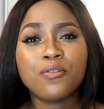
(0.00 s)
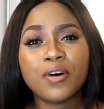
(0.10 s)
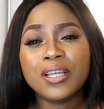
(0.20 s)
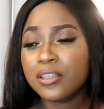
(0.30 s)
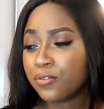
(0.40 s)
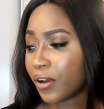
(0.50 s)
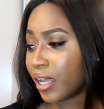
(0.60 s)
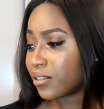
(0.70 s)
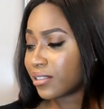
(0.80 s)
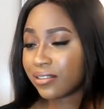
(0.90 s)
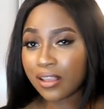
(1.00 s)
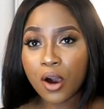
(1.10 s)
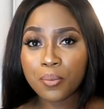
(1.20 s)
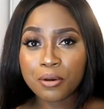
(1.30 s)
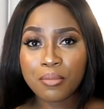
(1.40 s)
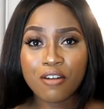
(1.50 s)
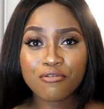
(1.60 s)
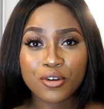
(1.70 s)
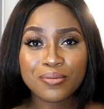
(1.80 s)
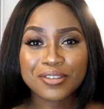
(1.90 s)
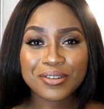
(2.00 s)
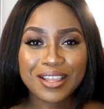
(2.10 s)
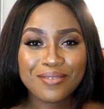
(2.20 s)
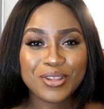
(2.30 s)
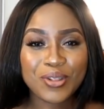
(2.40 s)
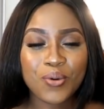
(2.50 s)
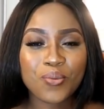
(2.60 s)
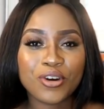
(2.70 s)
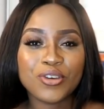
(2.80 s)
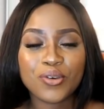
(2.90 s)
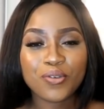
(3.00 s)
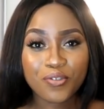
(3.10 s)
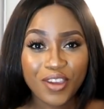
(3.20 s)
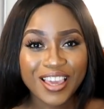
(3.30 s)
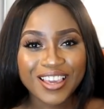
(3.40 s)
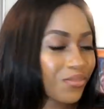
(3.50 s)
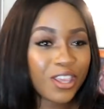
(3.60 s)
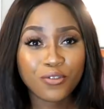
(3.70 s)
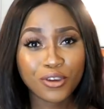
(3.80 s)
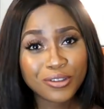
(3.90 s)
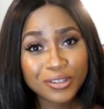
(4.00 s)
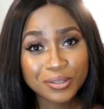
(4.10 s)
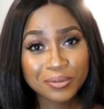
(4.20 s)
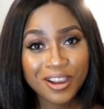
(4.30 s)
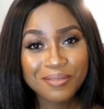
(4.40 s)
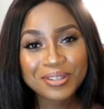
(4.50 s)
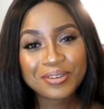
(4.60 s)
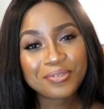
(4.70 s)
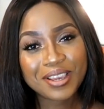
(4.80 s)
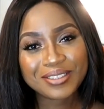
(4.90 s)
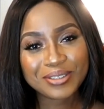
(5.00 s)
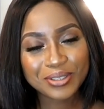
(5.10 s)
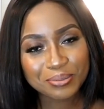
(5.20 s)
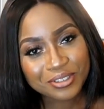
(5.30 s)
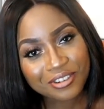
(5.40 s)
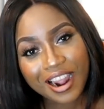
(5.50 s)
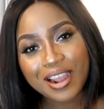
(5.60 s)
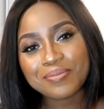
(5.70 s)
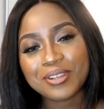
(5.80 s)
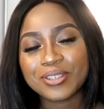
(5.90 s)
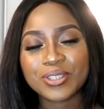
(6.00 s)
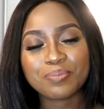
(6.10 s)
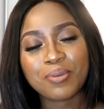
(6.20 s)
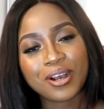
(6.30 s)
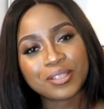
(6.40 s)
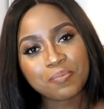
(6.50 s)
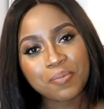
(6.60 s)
i finally found a setup in my room so let me know what you think if you're a new subscriber don't forget to subscribe don't just pass